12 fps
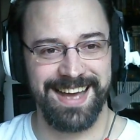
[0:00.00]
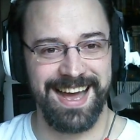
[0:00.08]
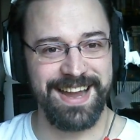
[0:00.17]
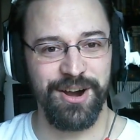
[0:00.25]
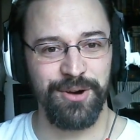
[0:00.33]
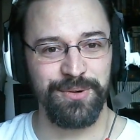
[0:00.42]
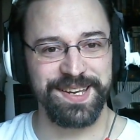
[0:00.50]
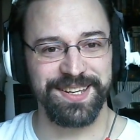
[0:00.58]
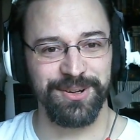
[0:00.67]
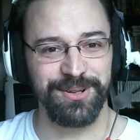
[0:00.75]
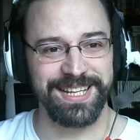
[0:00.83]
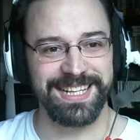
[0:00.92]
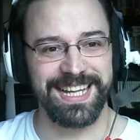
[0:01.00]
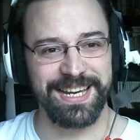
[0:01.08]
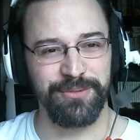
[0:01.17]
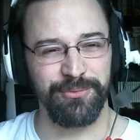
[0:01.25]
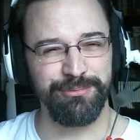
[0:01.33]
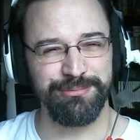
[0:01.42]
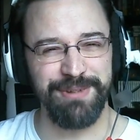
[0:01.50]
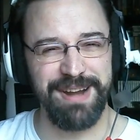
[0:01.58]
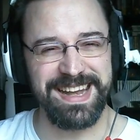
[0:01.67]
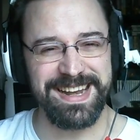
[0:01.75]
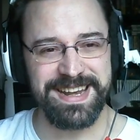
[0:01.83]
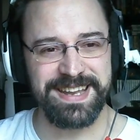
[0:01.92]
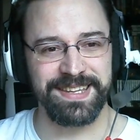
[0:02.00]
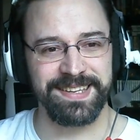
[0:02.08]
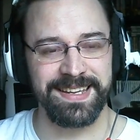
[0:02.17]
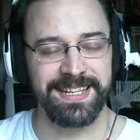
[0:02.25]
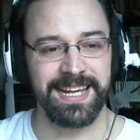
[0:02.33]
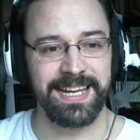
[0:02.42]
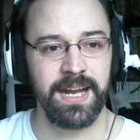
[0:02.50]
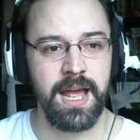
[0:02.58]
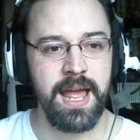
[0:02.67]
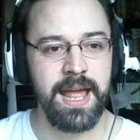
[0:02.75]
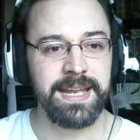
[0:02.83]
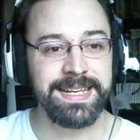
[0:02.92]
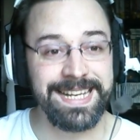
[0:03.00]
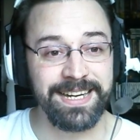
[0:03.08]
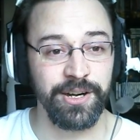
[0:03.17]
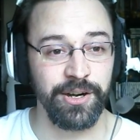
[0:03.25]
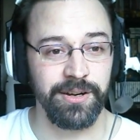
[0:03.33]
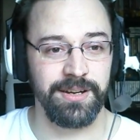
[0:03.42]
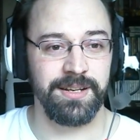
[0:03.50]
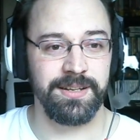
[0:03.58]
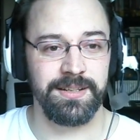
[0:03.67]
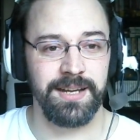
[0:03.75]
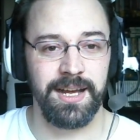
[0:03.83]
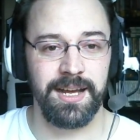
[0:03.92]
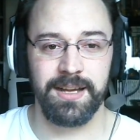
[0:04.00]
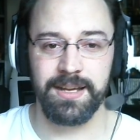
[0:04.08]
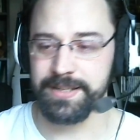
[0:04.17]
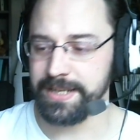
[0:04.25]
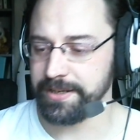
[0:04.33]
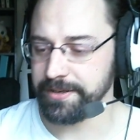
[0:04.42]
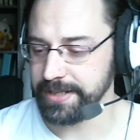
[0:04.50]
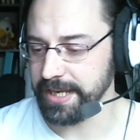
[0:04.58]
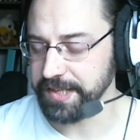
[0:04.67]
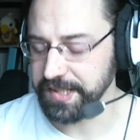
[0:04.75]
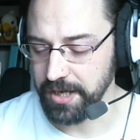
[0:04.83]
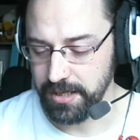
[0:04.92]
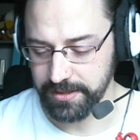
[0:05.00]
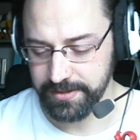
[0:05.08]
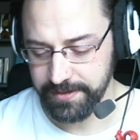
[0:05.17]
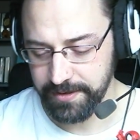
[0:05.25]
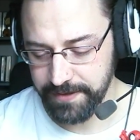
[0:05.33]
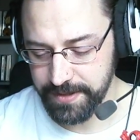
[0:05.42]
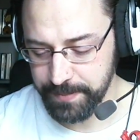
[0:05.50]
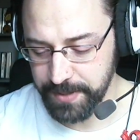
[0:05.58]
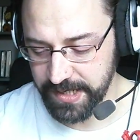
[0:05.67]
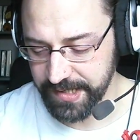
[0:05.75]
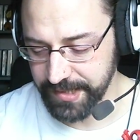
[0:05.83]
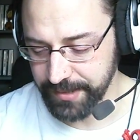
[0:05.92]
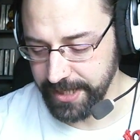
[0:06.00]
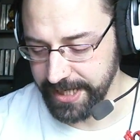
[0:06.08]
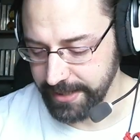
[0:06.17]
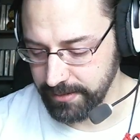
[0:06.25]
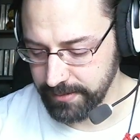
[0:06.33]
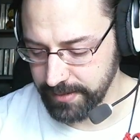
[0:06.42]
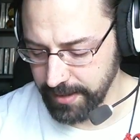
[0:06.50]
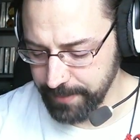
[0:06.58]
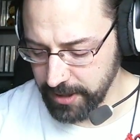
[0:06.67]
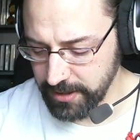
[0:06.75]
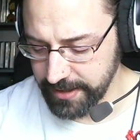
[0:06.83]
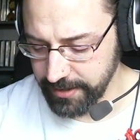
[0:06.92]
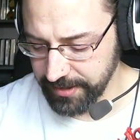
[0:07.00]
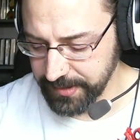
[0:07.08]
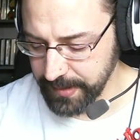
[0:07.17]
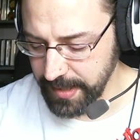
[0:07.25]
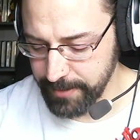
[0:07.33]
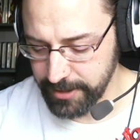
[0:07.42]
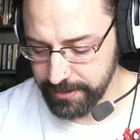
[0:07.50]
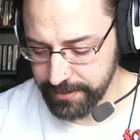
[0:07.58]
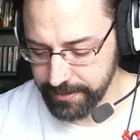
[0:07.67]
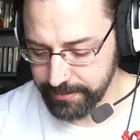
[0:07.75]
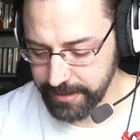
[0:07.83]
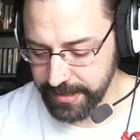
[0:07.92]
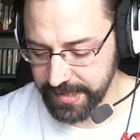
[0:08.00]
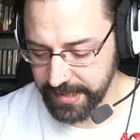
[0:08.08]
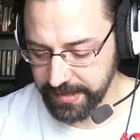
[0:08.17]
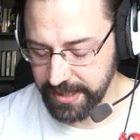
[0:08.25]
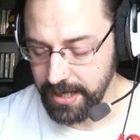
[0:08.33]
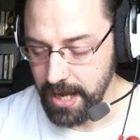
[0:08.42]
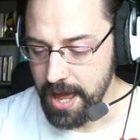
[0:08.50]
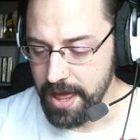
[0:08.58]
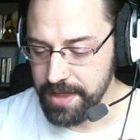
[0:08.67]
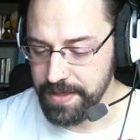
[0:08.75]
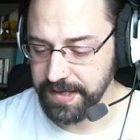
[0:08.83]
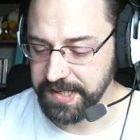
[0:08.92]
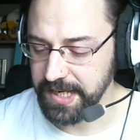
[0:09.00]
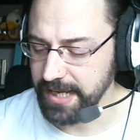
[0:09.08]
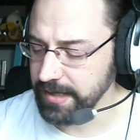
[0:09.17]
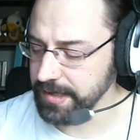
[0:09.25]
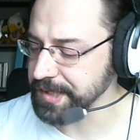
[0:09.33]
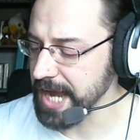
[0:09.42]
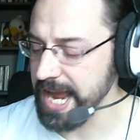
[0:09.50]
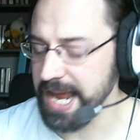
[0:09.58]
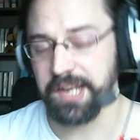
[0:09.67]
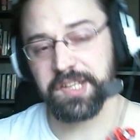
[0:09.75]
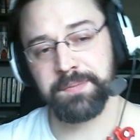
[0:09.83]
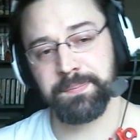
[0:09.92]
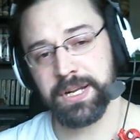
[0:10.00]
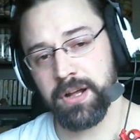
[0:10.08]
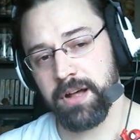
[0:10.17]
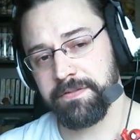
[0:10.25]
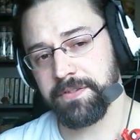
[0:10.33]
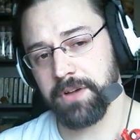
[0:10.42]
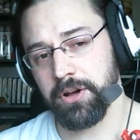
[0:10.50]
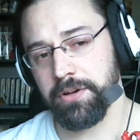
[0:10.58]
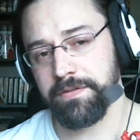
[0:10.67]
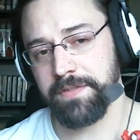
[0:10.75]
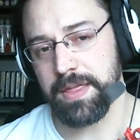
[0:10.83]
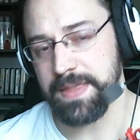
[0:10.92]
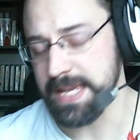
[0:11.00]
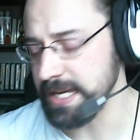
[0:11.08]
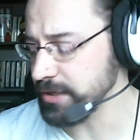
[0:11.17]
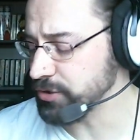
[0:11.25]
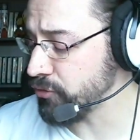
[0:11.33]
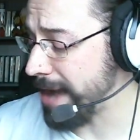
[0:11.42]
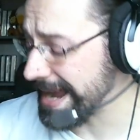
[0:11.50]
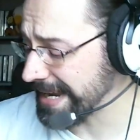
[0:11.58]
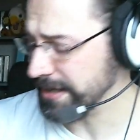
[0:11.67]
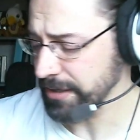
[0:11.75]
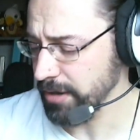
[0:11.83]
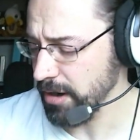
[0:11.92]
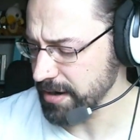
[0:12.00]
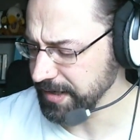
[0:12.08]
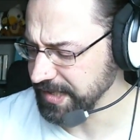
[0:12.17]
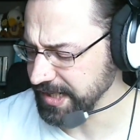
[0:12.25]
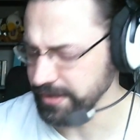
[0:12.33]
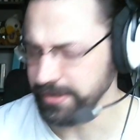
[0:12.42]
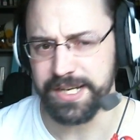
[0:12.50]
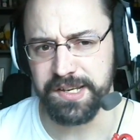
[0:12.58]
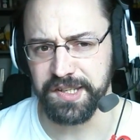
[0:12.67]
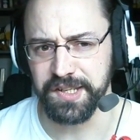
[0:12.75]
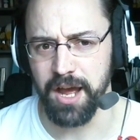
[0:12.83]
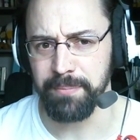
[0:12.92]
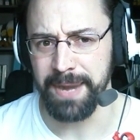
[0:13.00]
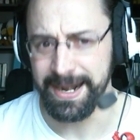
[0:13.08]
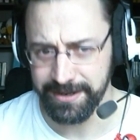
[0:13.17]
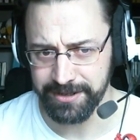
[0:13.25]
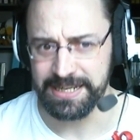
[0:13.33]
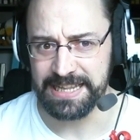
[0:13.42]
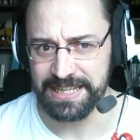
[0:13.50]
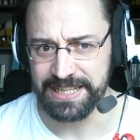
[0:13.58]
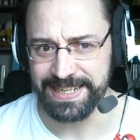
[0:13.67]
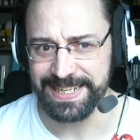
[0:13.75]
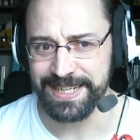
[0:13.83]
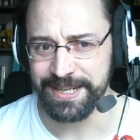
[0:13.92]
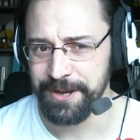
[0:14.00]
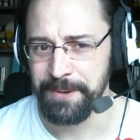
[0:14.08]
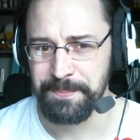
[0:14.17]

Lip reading: I always hold it, like, right into the sunlight. Nier. Nier Gestalt for the PS3. Apparently it also came out on the 360. This is a spin-off of the Dragon Guard series, apparently.